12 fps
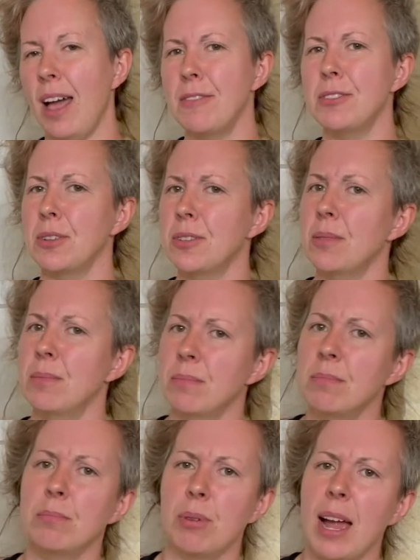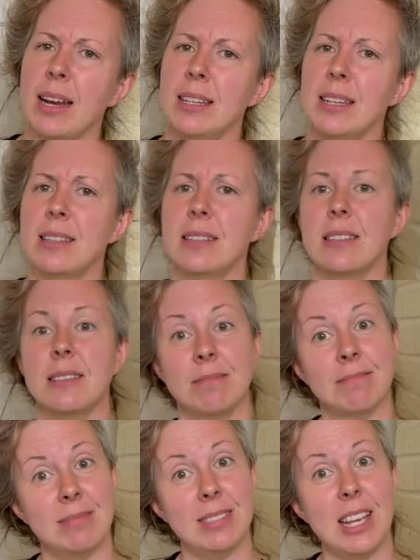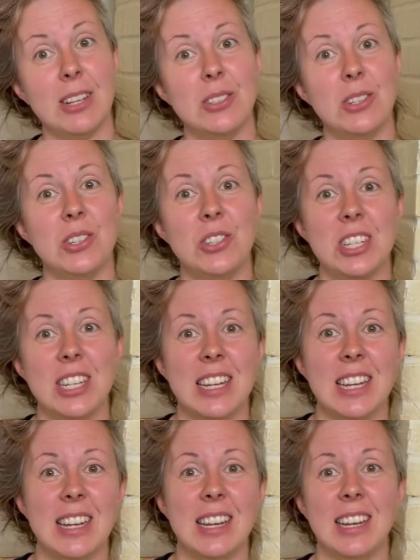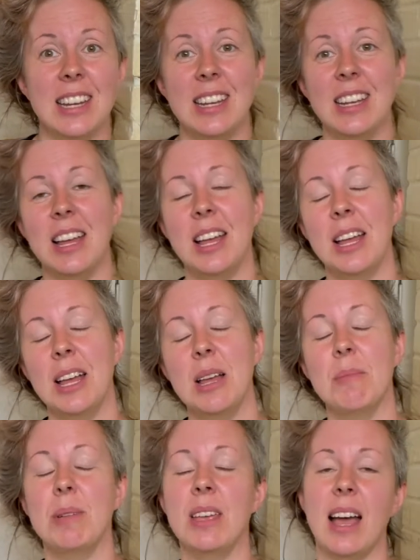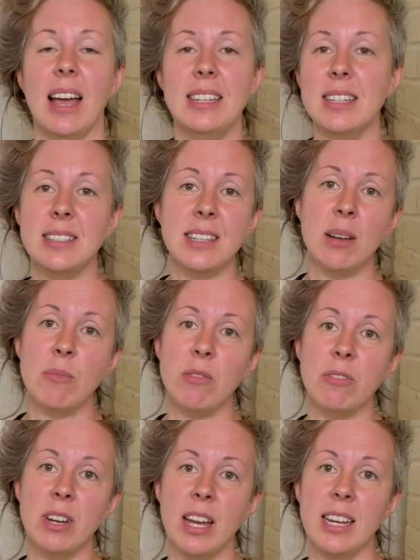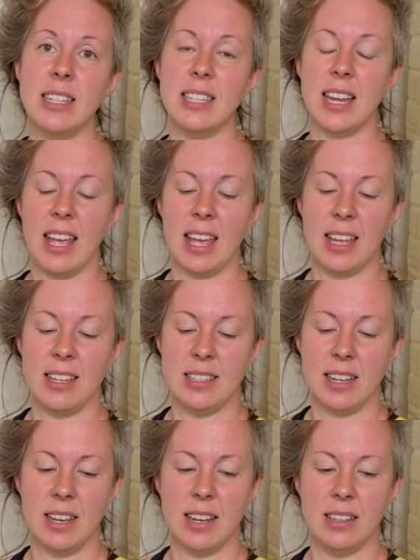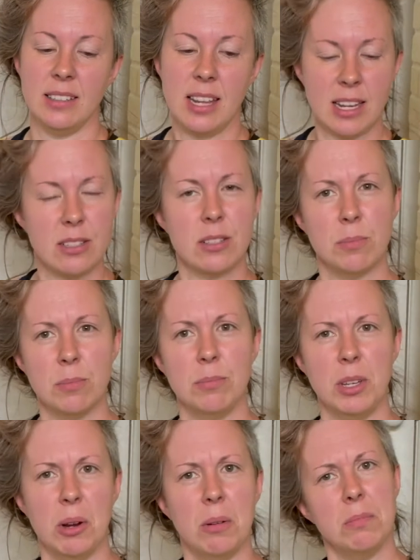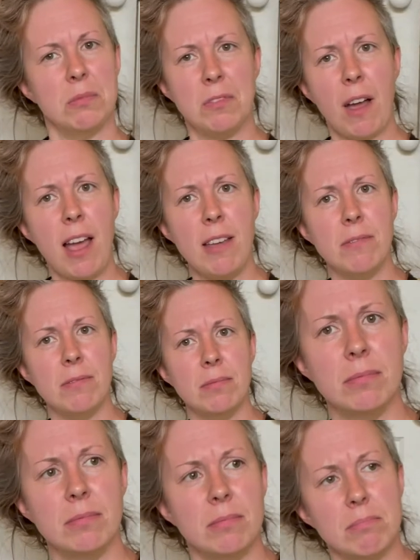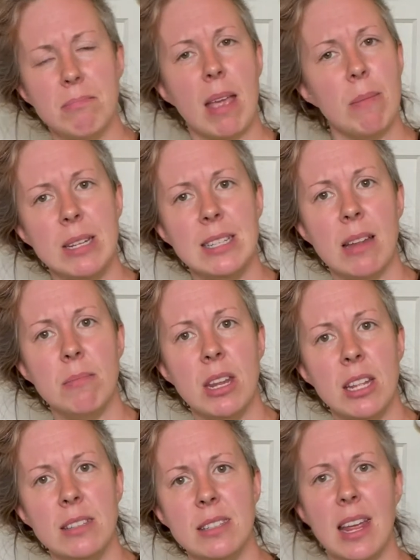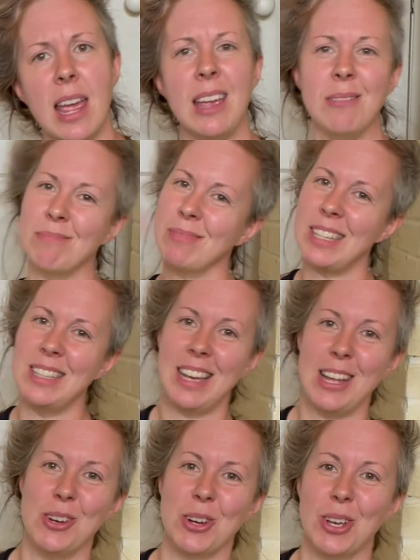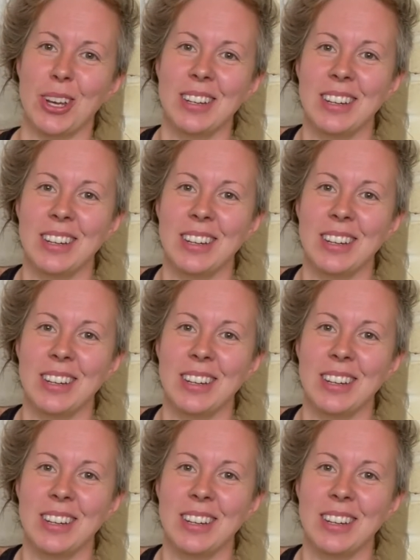After some practice, there's your G. But yeah, it doesn't come overnight, and takes some, 5, maybe 10 minutes a day, and you're good.